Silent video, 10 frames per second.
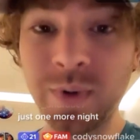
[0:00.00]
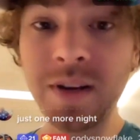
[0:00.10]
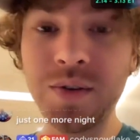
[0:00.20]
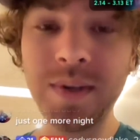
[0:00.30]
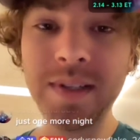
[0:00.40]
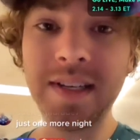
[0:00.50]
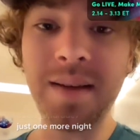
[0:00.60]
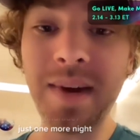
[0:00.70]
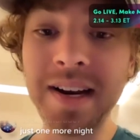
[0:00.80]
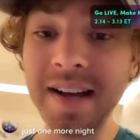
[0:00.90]
What are you doing
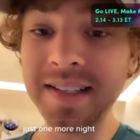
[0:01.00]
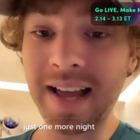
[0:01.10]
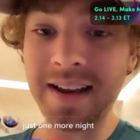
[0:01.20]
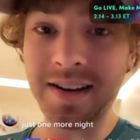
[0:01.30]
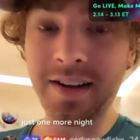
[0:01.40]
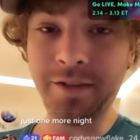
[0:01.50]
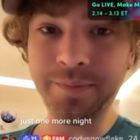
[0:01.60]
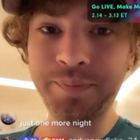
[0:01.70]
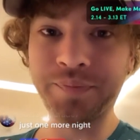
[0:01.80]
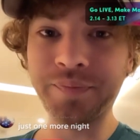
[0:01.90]
today? My night's
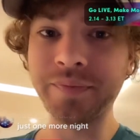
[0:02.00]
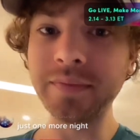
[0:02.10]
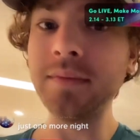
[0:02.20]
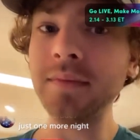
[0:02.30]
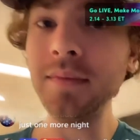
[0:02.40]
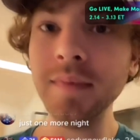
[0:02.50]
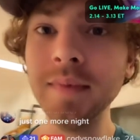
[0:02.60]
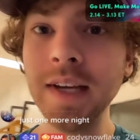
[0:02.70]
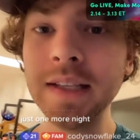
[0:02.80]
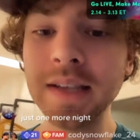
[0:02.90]
ending.
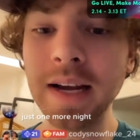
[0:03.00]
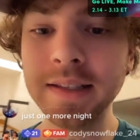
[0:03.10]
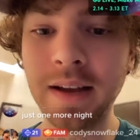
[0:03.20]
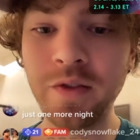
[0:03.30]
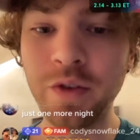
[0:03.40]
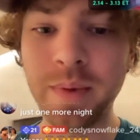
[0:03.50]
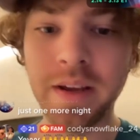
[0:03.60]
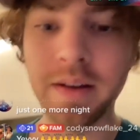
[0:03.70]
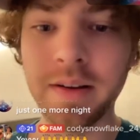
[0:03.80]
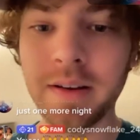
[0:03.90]
It's nighttime for
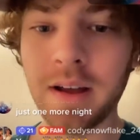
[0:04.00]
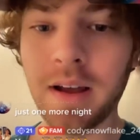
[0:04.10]
me.